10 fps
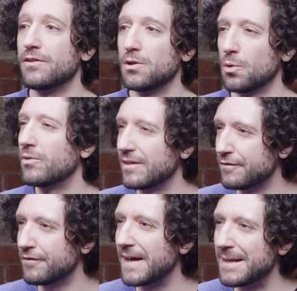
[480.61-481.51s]
of glory and
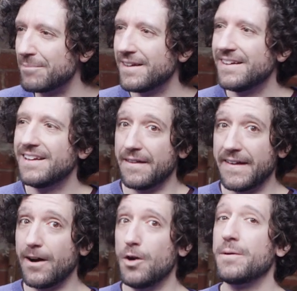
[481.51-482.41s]
fame, and
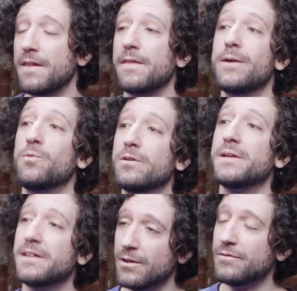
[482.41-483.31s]
they're hoping that they will
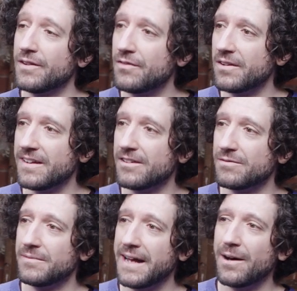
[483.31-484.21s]
be known 500 years
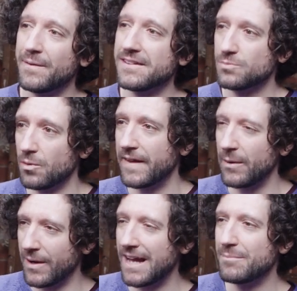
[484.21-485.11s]
from now. That's what they
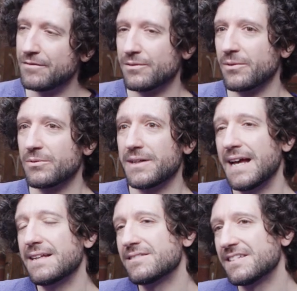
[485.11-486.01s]
were aiming for. So I
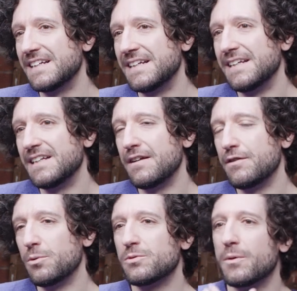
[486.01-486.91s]
guess
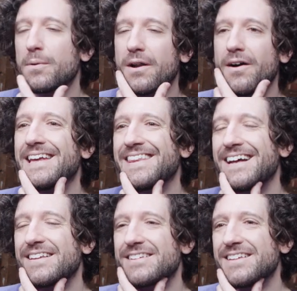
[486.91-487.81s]
if you were to apply
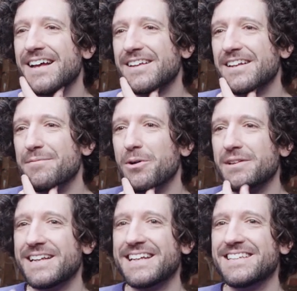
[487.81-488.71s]
that that kind of
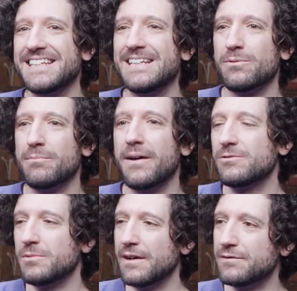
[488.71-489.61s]
model, I guess Elon
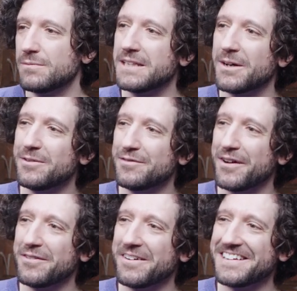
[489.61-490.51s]
Musk would love to be known
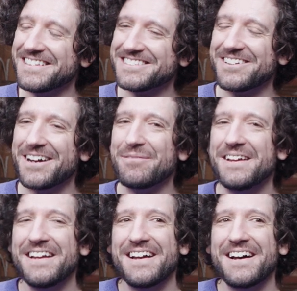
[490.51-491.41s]
500 years' time.
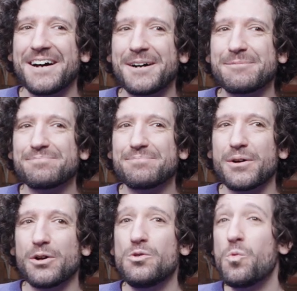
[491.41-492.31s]
Um,
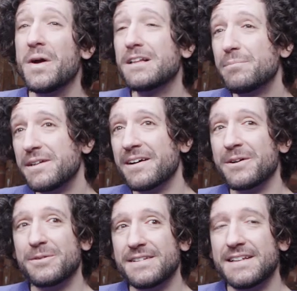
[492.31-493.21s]
but who will be
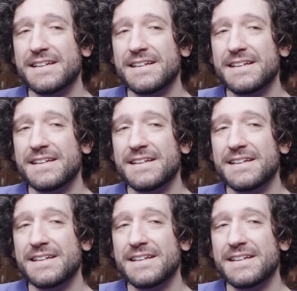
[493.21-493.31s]
known?